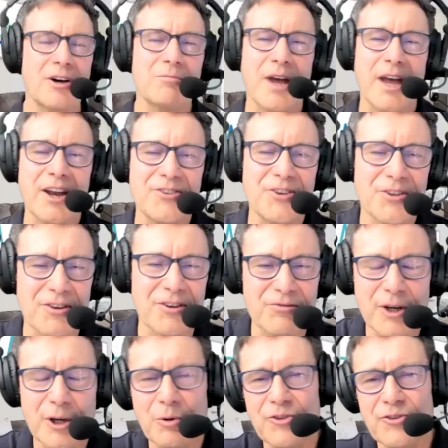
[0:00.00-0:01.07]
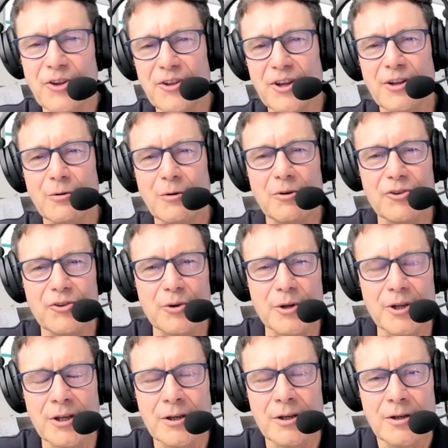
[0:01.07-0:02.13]
back to the frequency thing that we were
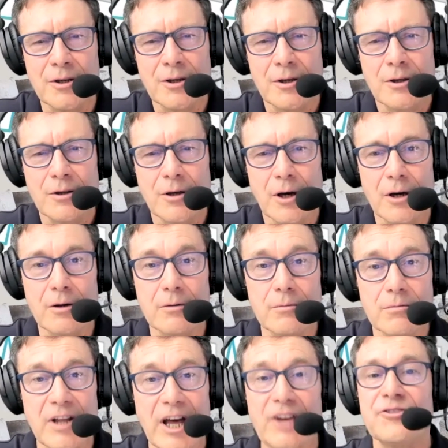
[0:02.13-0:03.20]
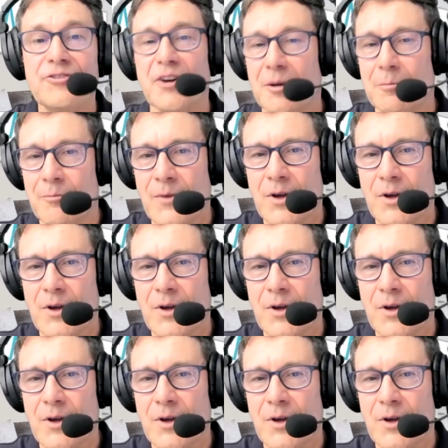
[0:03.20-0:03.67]
doing last time,